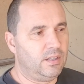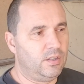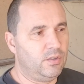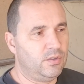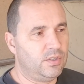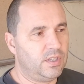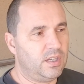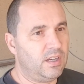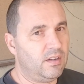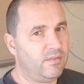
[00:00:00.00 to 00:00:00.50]

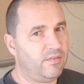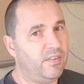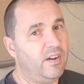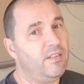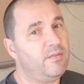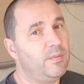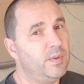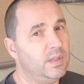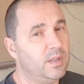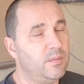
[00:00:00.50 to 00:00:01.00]
using a
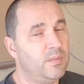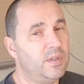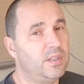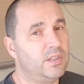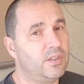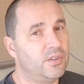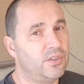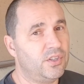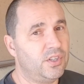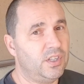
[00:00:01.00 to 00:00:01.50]
five
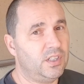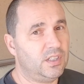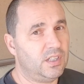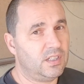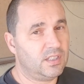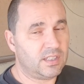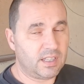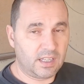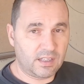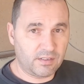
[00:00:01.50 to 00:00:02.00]
millimeter sheet
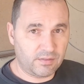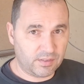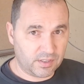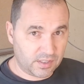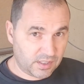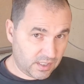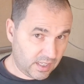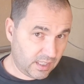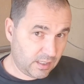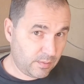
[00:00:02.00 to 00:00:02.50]
instead of a
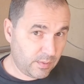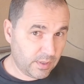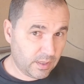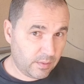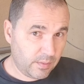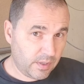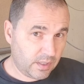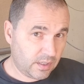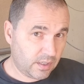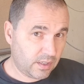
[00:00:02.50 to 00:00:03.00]
six
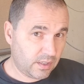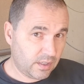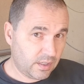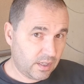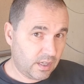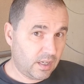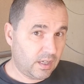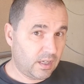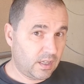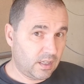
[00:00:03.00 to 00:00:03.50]
millimeter,
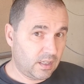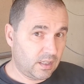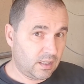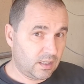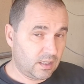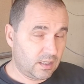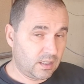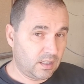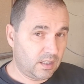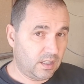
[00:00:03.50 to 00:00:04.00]

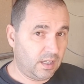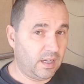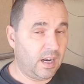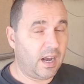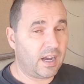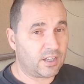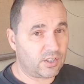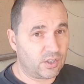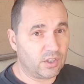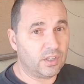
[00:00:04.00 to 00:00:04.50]
it
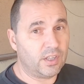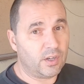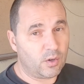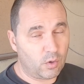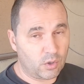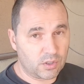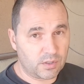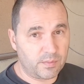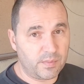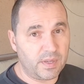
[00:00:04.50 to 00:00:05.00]
actually
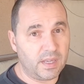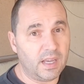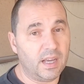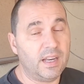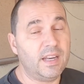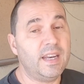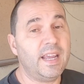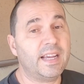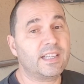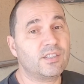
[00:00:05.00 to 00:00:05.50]
cost me
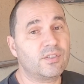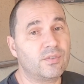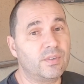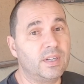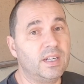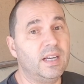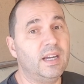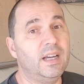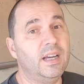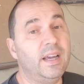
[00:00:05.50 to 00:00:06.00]
an
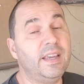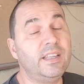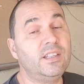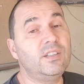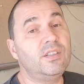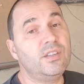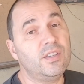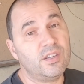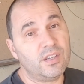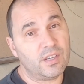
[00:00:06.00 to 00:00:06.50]
extra
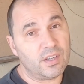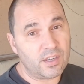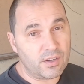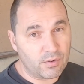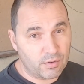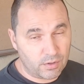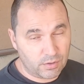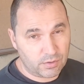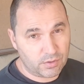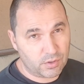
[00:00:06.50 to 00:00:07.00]
eighty
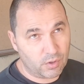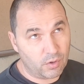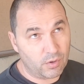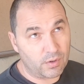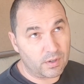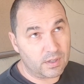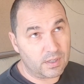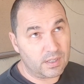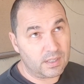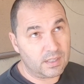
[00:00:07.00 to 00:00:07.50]
euros
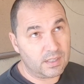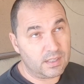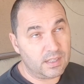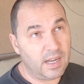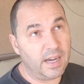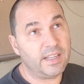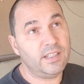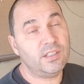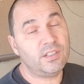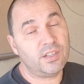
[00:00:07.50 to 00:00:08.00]
or
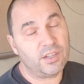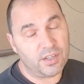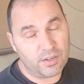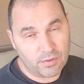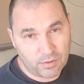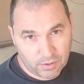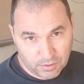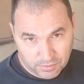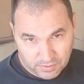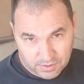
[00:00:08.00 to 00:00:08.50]
ninety
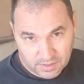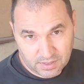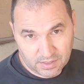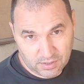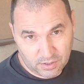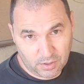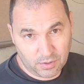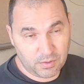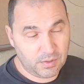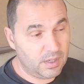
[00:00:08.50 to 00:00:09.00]
euros.
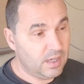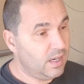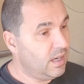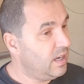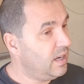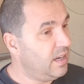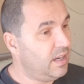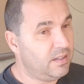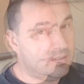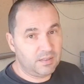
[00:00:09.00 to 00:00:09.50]
So
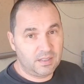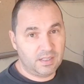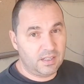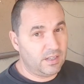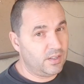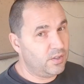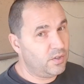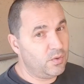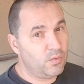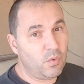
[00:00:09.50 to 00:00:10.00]

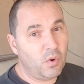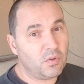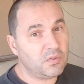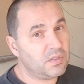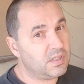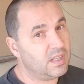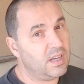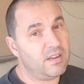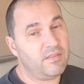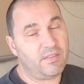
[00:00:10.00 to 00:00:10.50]
you
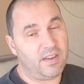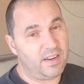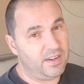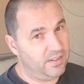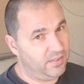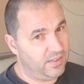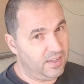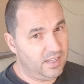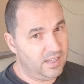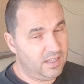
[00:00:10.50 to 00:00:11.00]
won't save
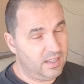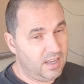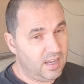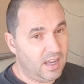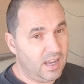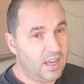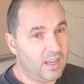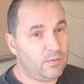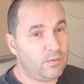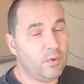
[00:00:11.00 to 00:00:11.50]
anything.
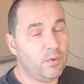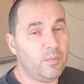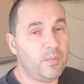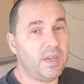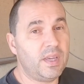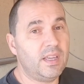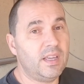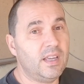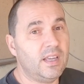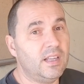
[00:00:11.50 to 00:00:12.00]
It will
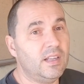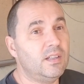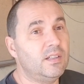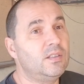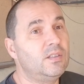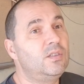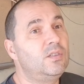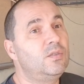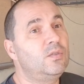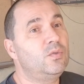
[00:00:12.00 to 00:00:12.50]
be
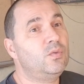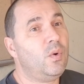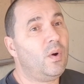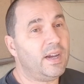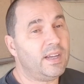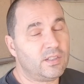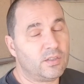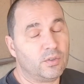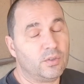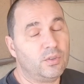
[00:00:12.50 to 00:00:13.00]

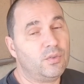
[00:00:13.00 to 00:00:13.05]
twice